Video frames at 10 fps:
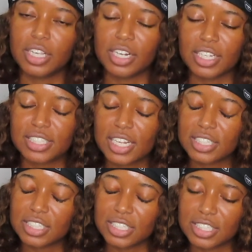And I set
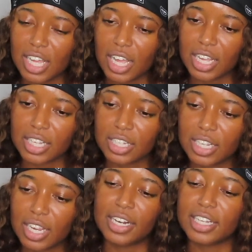it to the side,
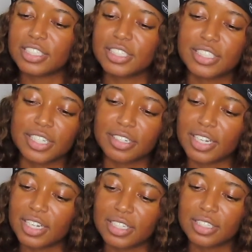and I just stared
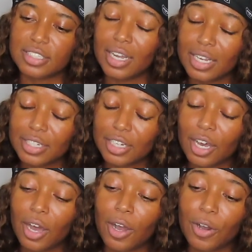at it.
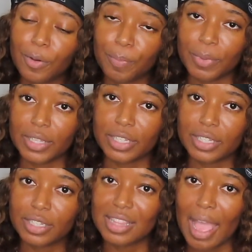
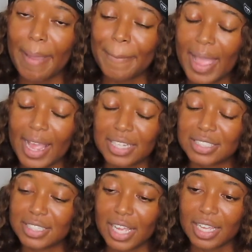Unopened, that pack
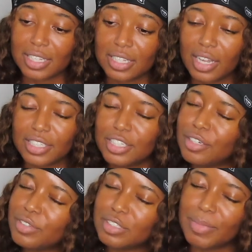sat. I didn't
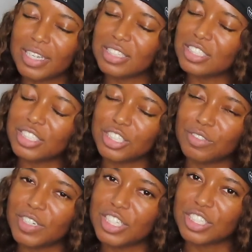know what to make of the
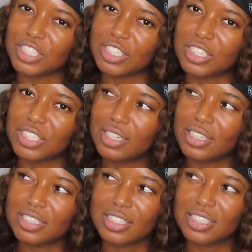situation.
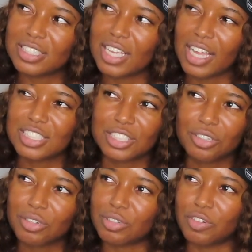Until this day, I
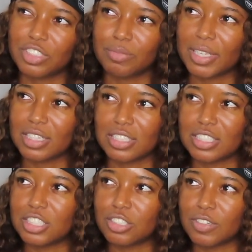still don't know what to make of the
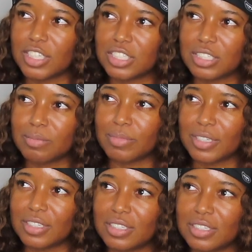situation,
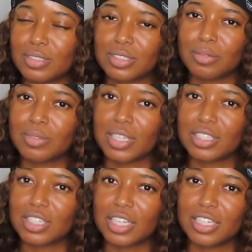but some
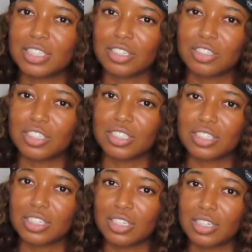things, I guess, are
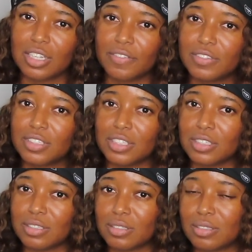just left
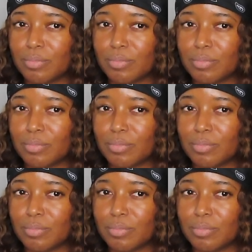to